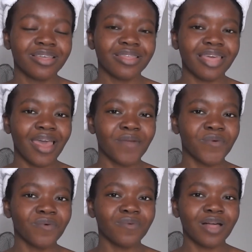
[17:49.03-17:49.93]
they're
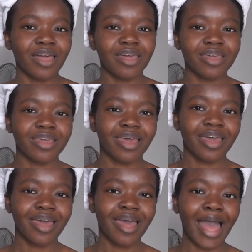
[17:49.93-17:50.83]
all like
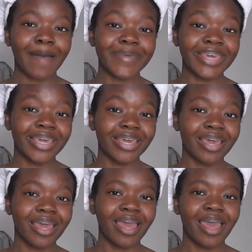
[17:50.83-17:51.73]
happy
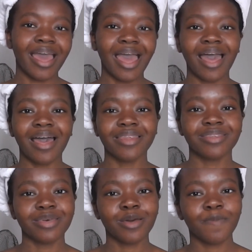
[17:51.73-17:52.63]

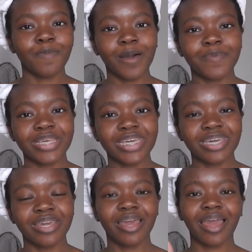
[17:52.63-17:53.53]
and
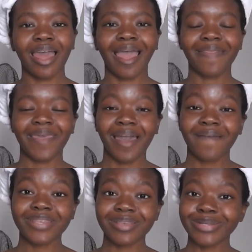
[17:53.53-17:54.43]
bubbly and they
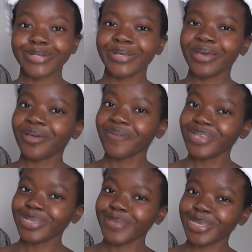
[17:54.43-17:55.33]
have such
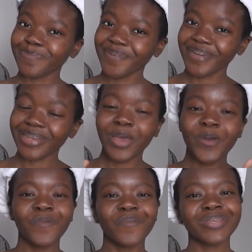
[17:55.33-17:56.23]
Christmas spirit.
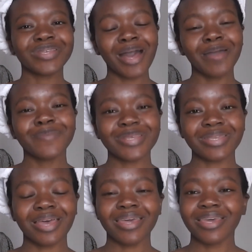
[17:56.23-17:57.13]
Whereas I'm
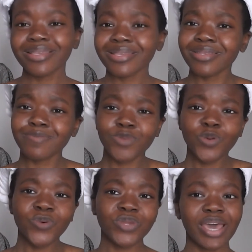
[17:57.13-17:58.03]
just like, it's a
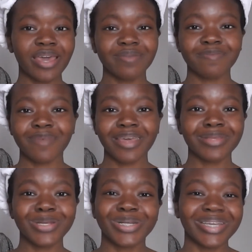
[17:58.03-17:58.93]
normal day. Like
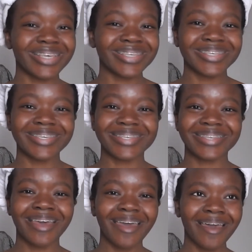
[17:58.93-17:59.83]
literally, it's
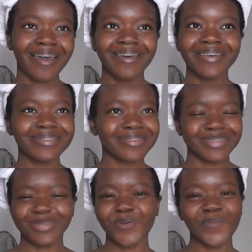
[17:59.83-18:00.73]
just, it's
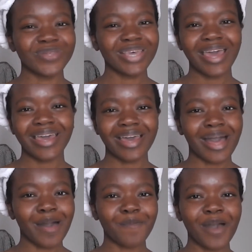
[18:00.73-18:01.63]
just a normal day.
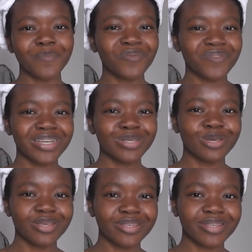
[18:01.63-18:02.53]
Um, I'm not
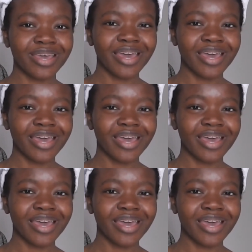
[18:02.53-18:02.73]
religious,